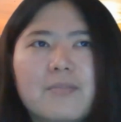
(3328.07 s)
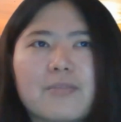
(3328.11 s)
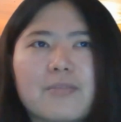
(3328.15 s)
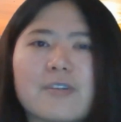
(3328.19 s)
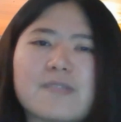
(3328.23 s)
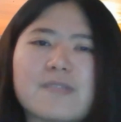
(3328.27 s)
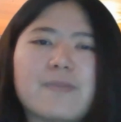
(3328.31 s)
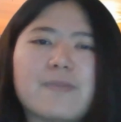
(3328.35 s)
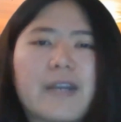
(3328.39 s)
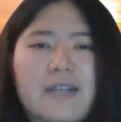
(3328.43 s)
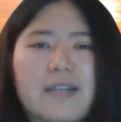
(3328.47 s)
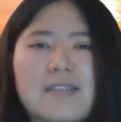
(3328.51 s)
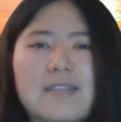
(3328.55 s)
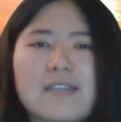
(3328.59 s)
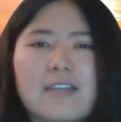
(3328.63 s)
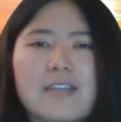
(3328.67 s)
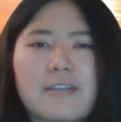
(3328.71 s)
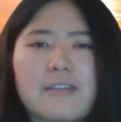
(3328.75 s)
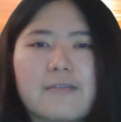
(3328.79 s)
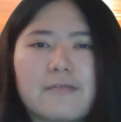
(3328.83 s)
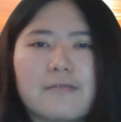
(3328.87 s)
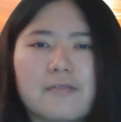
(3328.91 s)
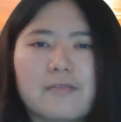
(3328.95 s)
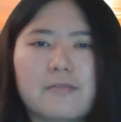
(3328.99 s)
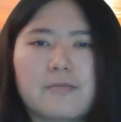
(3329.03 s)

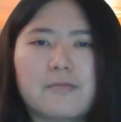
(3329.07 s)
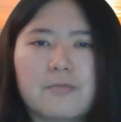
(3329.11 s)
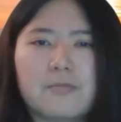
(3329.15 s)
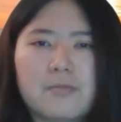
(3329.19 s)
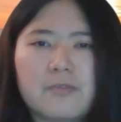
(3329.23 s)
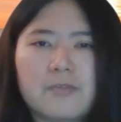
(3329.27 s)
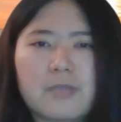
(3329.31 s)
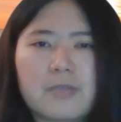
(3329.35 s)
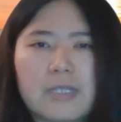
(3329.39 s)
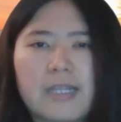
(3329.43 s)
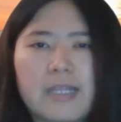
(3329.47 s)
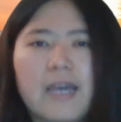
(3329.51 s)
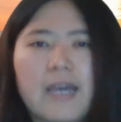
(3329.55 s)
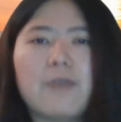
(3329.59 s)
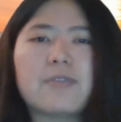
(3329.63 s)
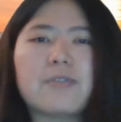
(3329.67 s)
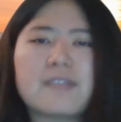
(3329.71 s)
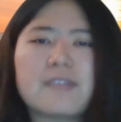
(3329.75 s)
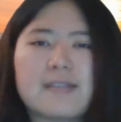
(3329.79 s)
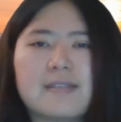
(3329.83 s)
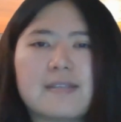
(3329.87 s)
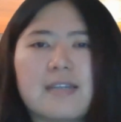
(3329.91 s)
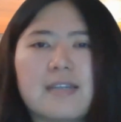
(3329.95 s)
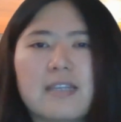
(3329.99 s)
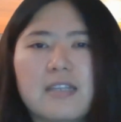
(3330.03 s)
perspective, when I
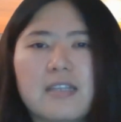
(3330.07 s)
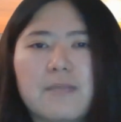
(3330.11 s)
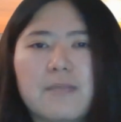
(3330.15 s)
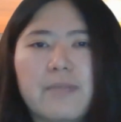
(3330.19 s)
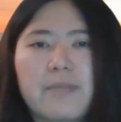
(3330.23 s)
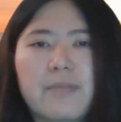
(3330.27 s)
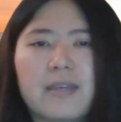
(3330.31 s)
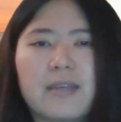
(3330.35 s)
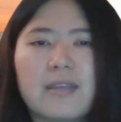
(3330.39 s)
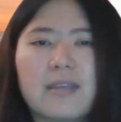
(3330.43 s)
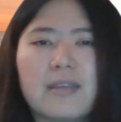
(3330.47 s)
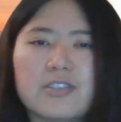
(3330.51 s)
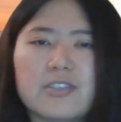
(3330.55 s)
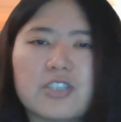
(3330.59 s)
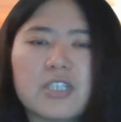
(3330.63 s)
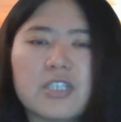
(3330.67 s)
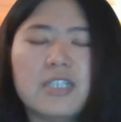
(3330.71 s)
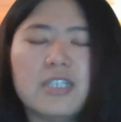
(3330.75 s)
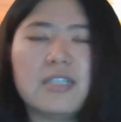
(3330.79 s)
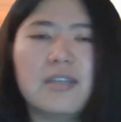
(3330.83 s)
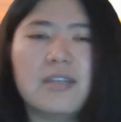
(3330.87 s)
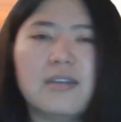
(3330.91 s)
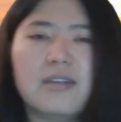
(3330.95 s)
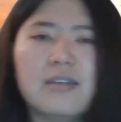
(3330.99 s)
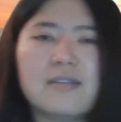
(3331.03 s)
was studying back in China,